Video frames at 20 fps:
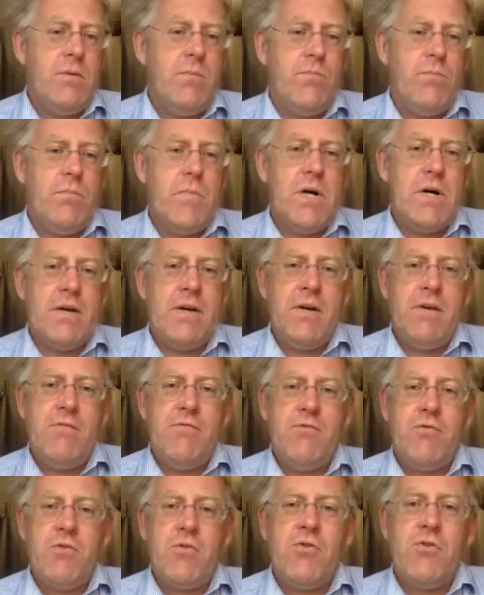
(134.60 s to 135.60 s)
market
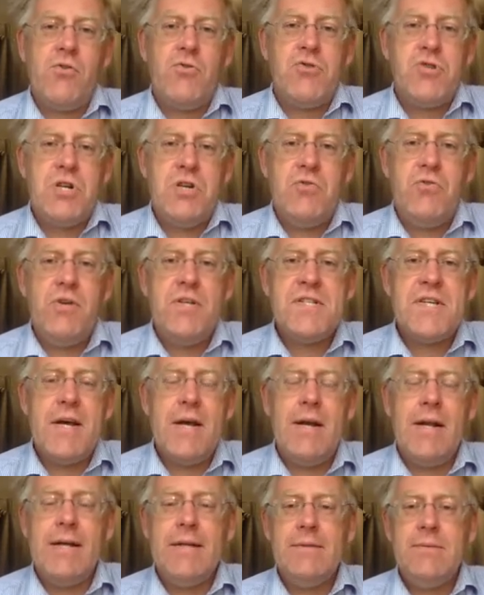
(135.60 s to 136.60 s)
for grocery
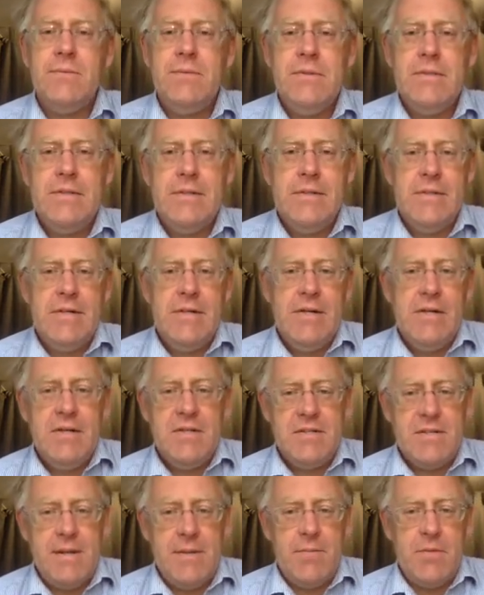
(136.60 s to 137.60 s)
retailing.
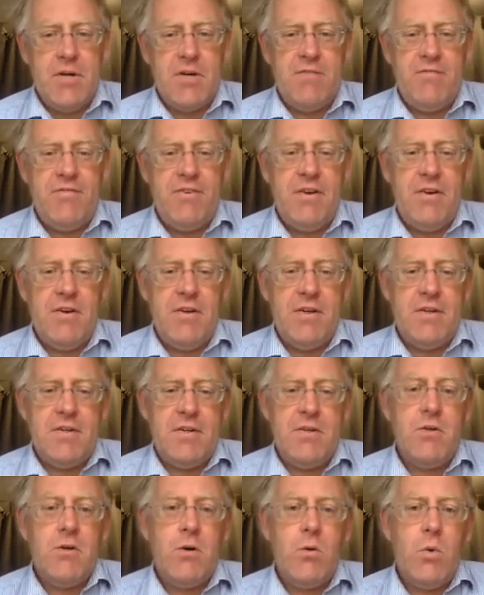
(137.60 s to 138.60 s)
Denmark,
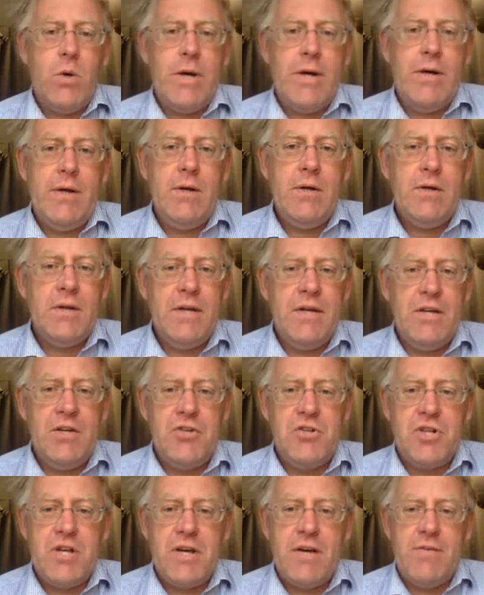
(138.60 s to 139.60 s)
Finland, Norway
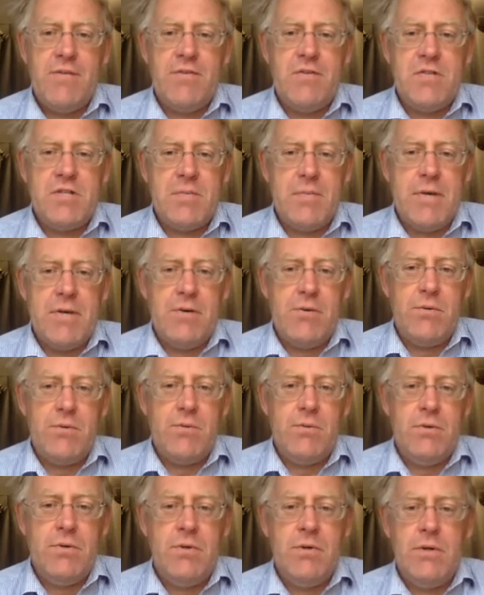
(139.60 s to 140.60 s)
each covers about
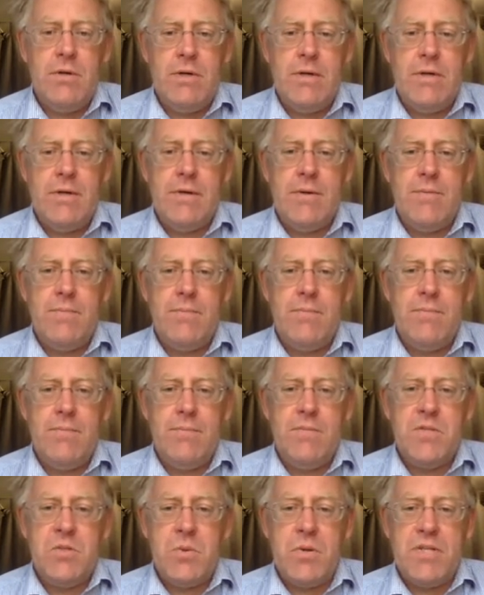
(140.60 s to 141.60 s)

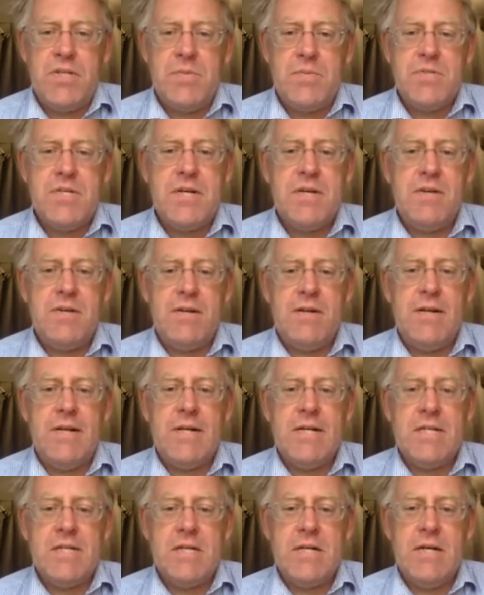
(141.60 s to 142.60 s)
um, 20%, and
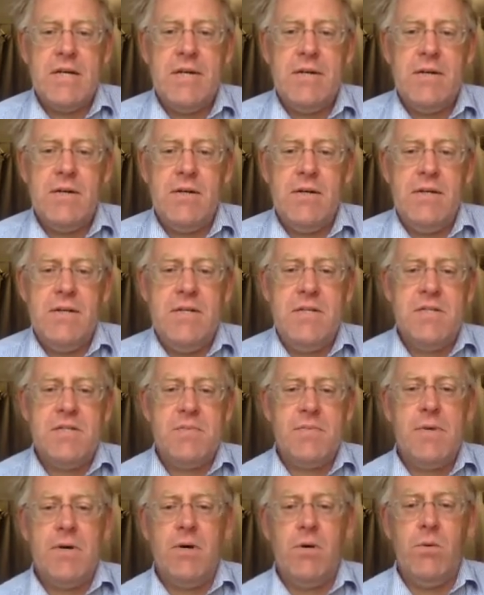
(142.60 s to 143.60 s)
Iceland is
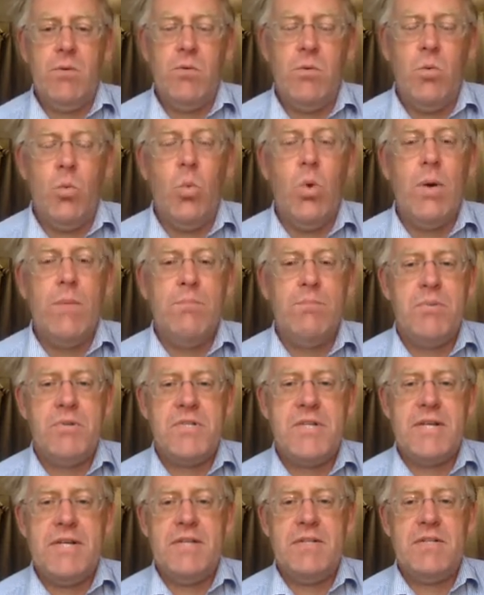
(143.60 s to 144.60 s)
about
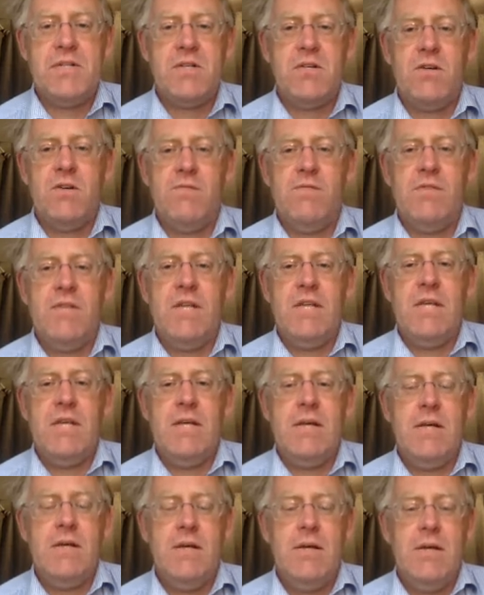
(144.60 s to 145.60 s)
1% of
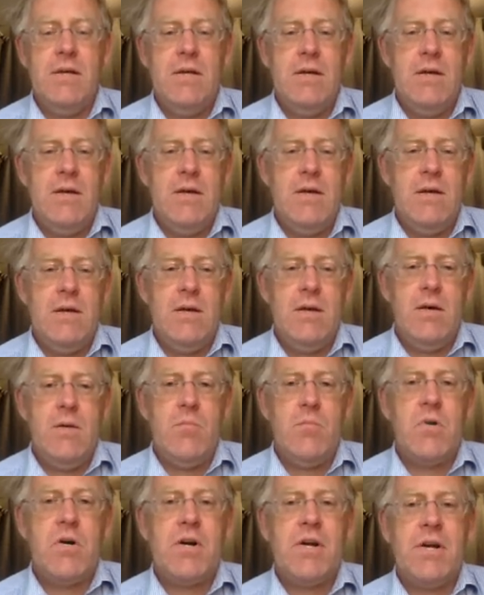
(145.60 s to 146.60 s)
the uh,
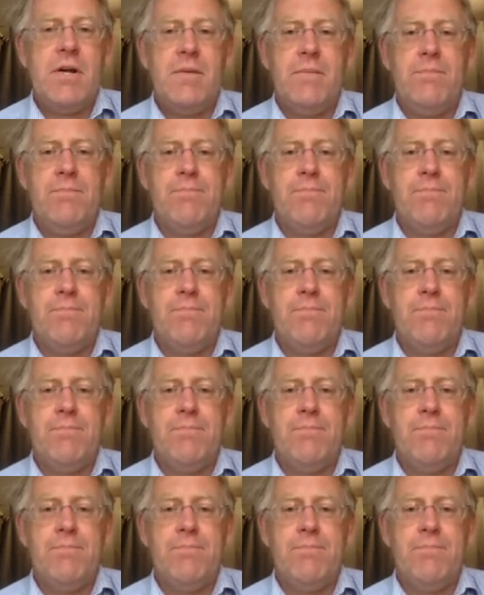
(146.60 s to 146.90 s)
market.